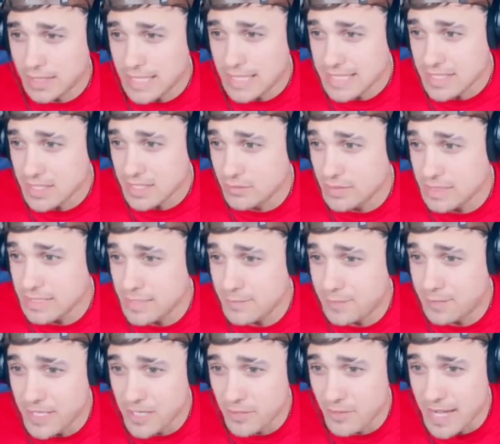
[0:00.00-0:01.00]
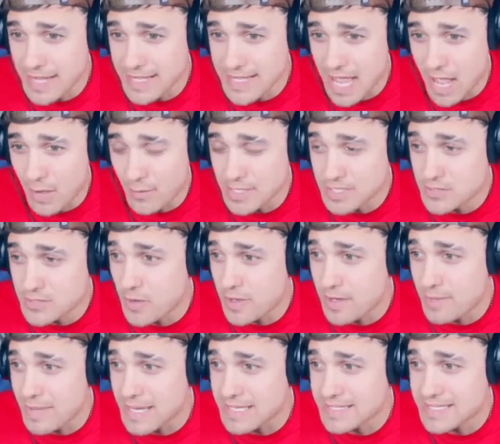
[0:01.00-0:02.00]
all I can really play right now is
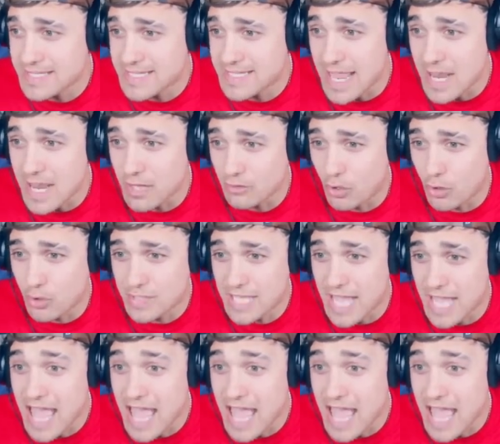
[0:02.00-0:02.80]
one of my scarecrow